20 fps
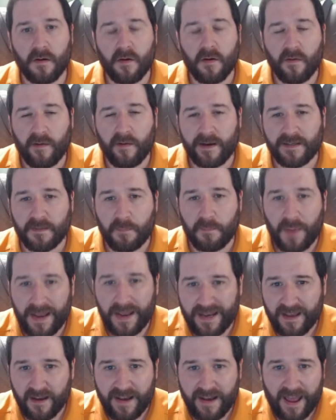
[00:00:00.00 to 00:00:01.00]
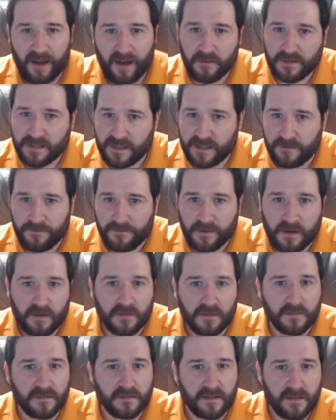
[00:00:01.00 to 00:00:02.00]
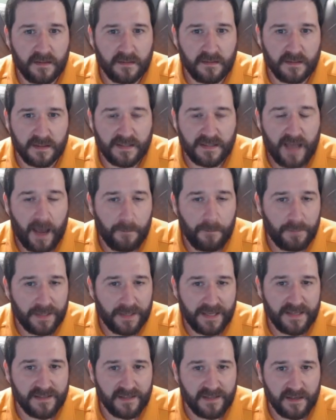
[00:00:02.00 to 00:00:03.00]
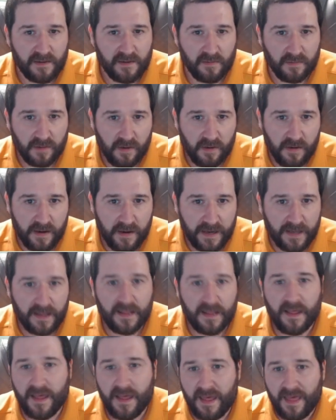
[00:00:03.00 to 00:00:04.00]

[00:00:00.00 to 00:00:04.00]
Right, depending on how difficult the topic is that you're learning,